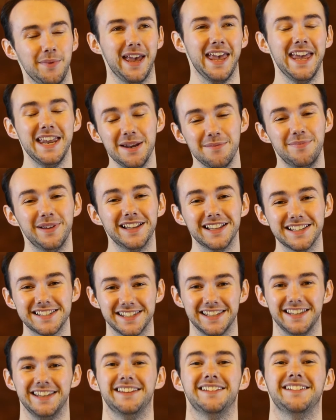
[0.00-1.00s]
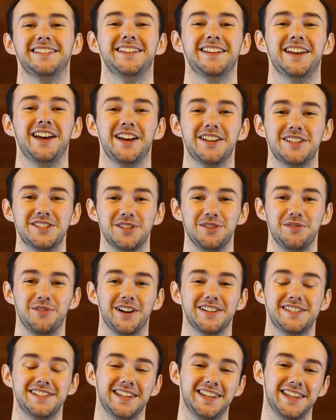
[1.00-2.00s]
inability to
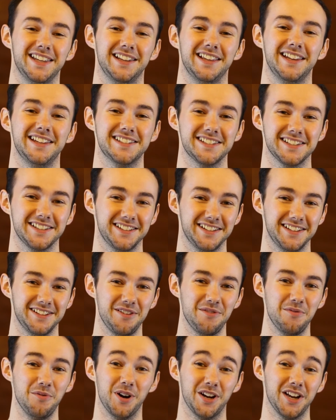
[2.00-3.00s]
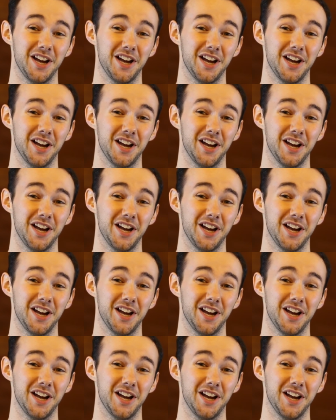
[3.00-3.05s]
articulate what